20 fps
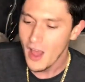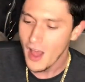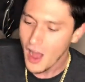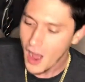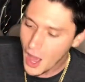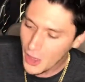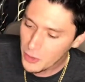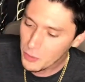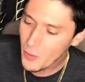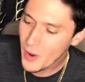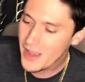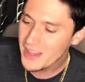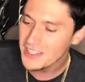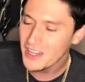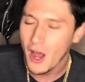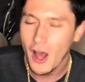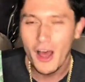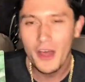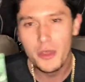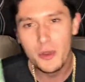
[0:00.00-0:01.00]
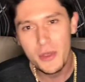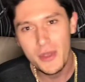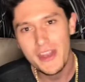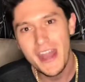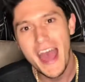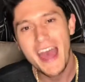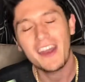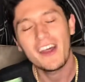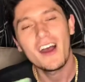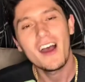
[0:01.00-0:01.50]
Other than
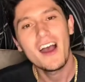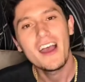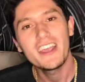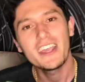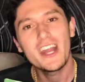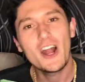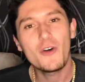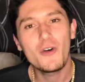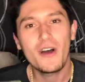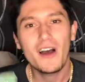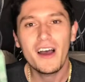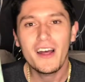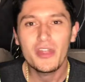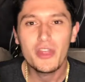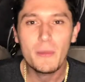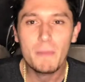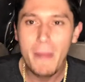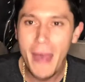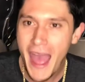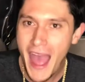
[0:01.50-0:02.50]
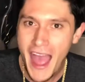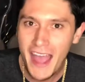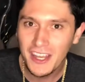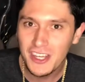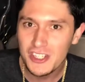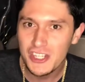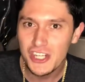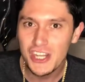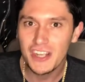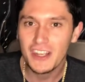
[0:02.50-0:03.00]
that, the
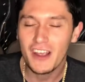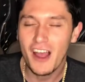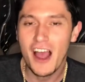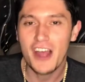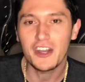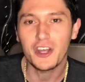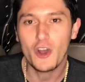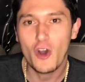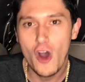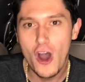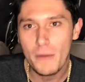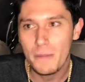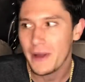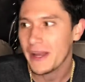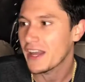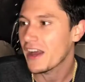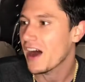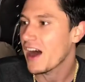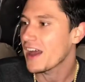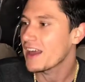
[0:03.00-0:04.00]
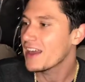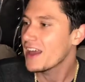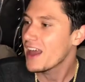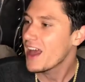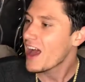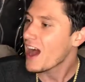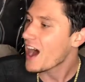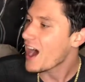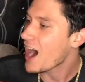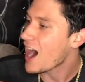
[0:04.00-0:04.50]
packaging kind of caught my eye.
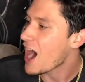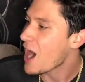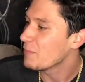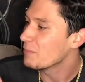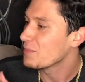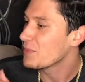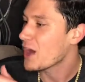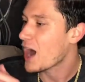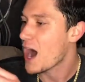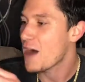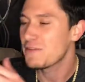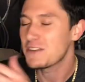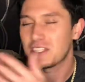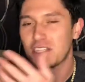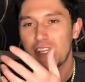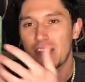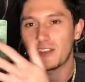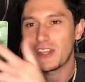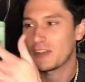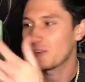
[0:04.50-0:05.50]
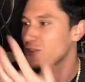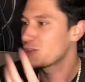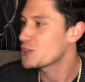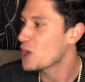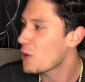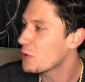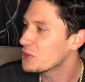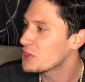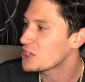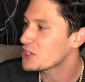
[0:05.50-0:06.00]
Obviously, they've
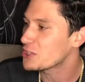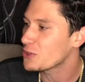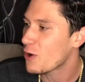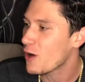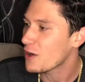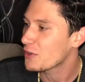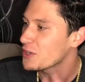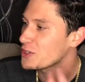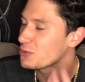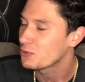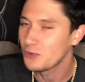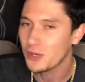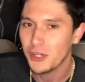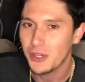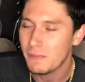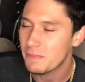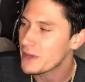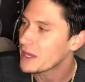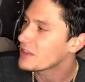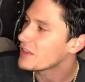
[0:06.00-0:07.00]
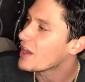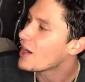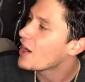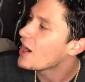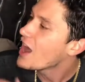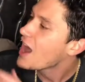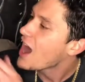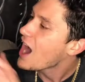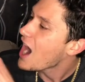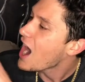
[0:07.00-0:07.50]
shown the sloth. It's really big there.
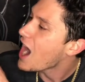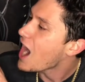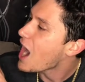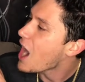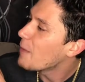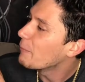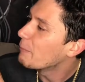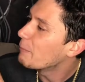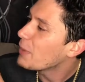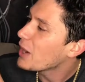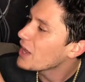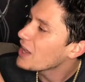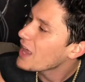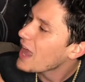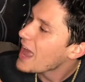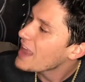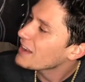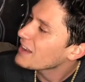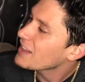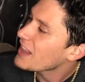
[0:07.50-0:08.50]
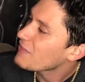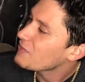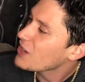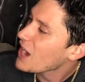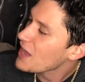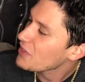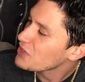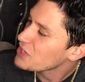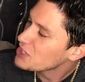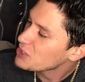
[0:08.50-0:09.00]
And they've
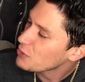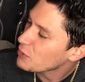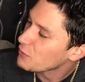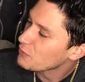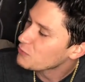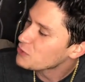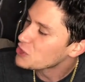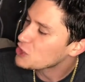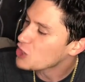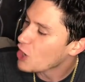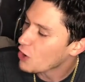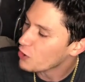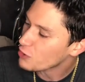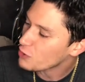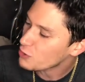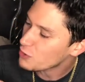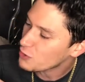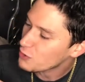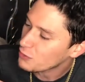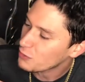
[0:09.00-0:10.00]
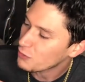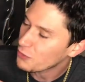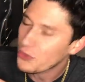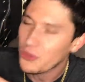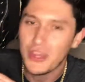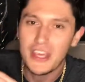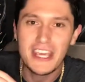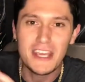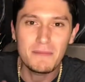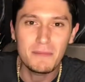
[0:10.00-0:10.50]
got this sort of jungle
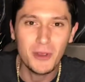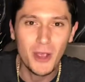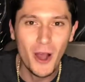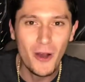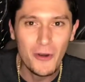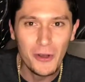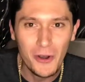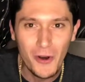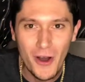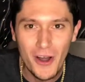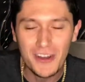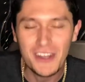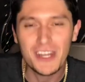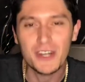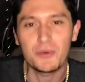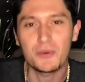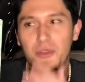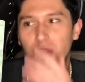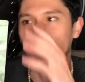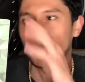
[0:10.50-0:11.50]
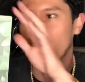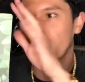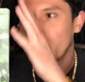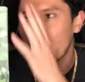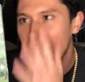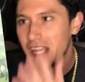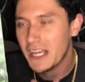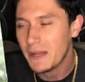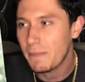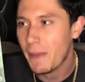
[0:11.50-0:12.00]
theme going on here with the
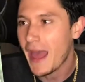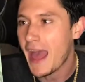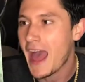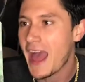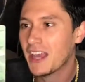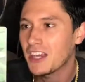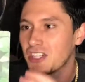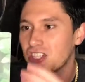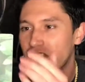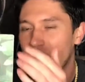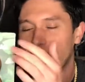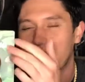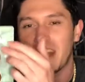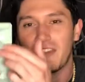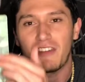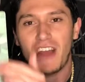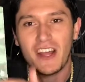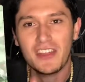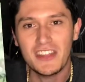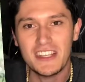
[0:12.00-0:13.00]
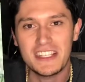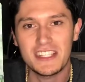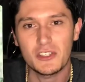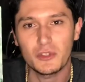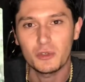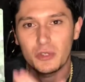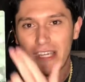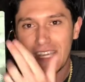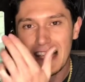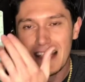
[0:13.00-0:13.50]
green packaging, and they've got these
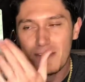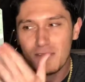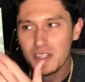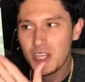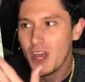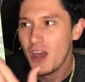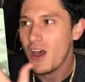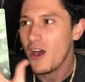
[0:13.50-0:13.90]
leaves,